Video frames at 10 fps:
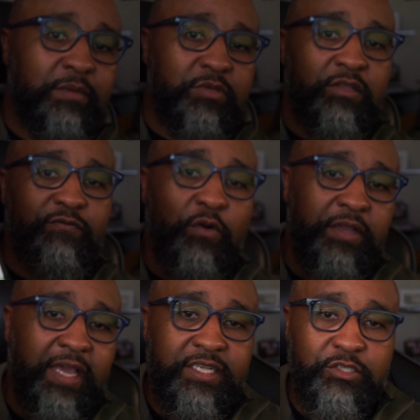to the
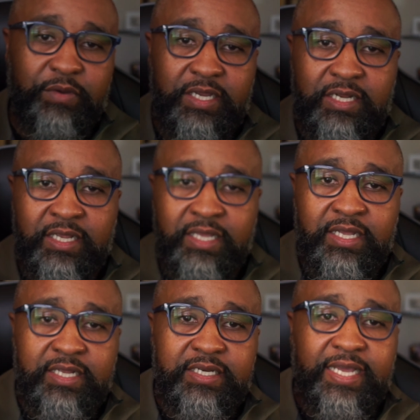4K screen
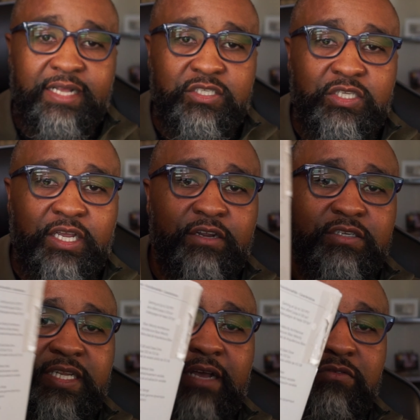downstairs,
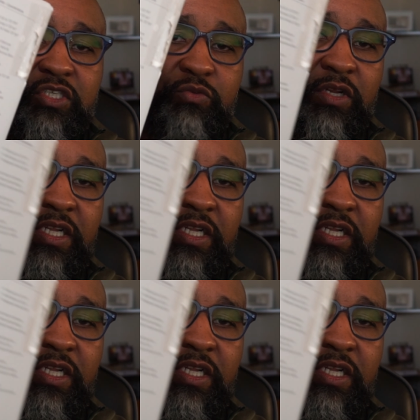and that was just really